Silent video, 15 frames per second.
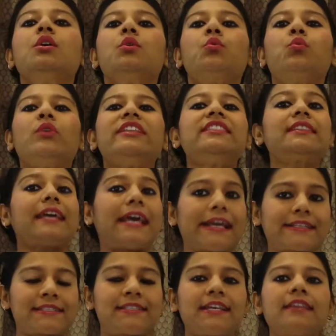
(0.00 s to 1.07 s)
With
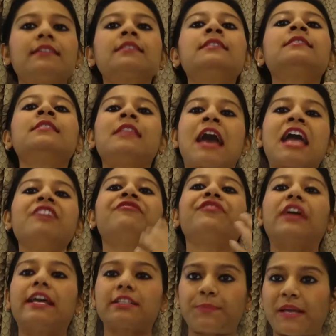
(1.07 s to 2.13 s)
extended life
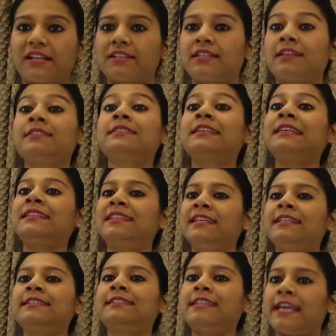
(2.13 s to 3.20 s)
expectancy
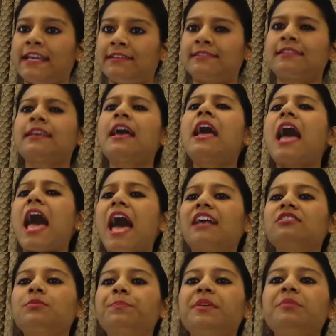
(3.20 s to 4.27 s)
these days,
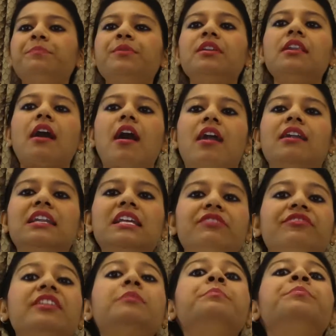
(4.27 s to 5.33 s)
as people are
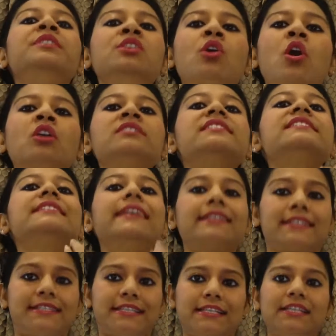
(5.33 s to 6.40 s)
living beyond
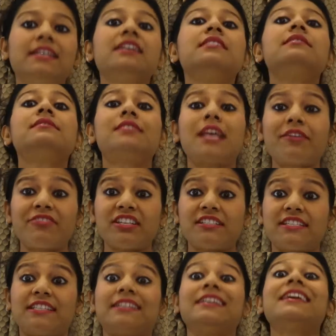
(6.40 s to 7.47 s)
60,
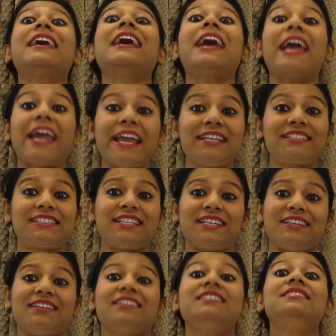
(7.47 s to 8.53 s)
70,
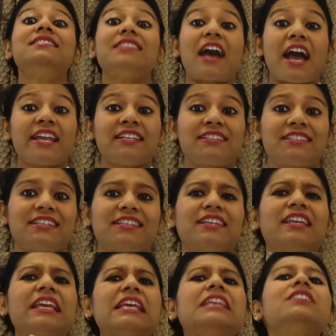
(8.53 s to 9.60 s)
80, 90,
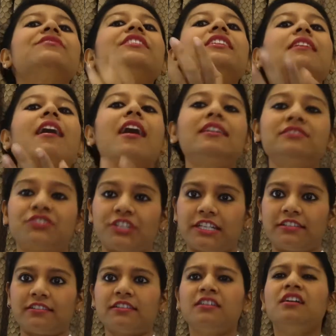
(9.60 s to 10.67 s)
even
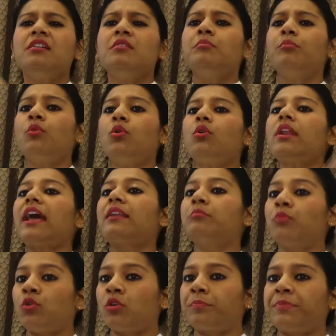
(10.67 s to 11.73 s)
100, more and
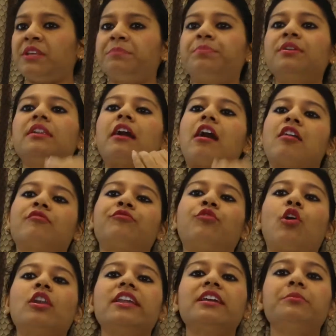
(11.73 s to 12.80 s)
more people are
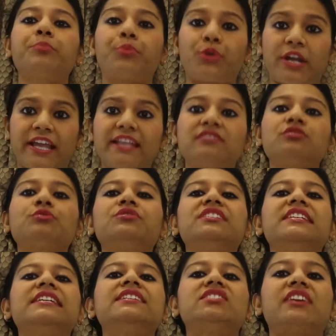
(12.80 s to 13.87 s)
falling prey to
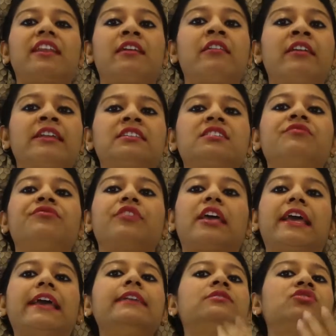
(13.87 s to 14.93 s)
degenerative
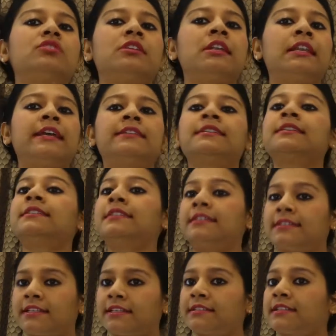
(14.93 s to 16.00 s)
age-related
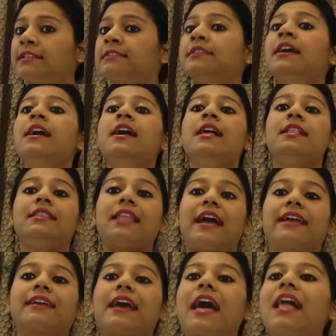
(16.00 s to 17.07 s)
diseases
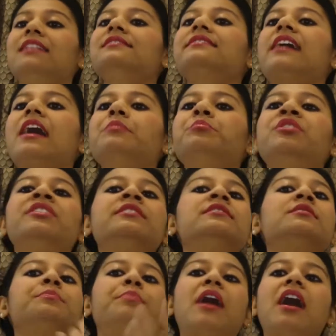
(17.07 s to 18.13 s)
like
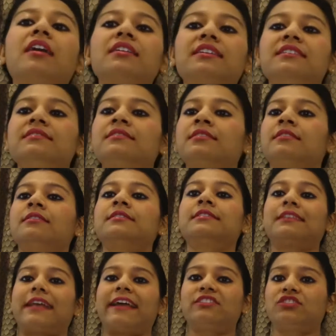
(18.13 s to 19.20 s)
Alzheimer's,
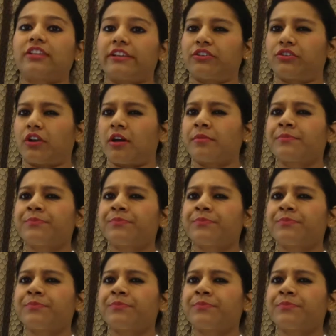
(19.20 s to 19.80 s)
Parkinson's, etc.